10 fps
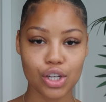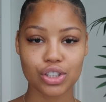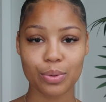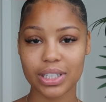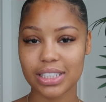
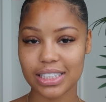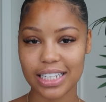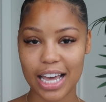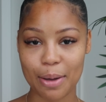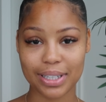So we're gonna
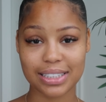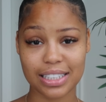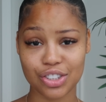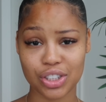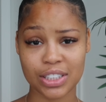see how my
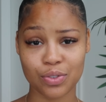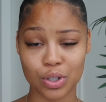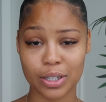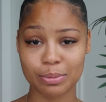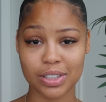skin
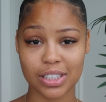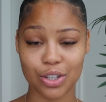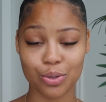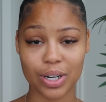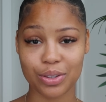transforms
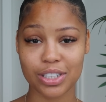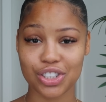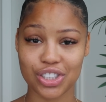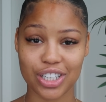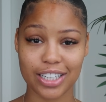throughout
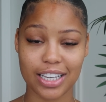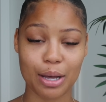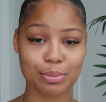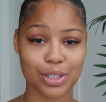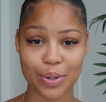this journey.
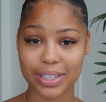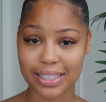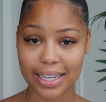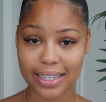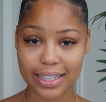I'm so
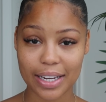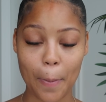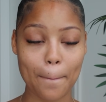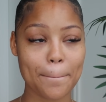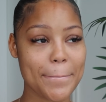excited,
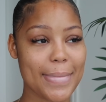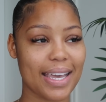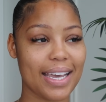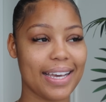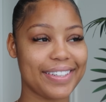
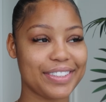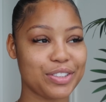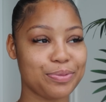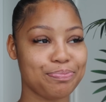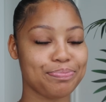
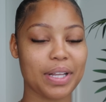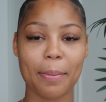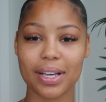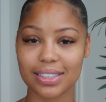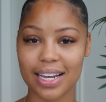and I'm
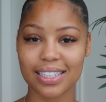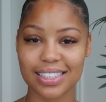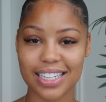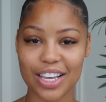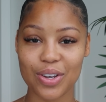excited to
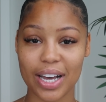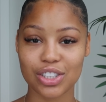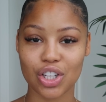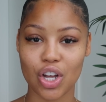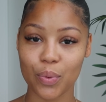take you
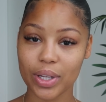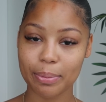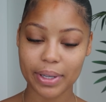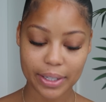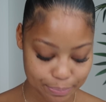guys along with
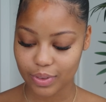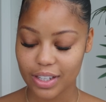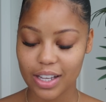me.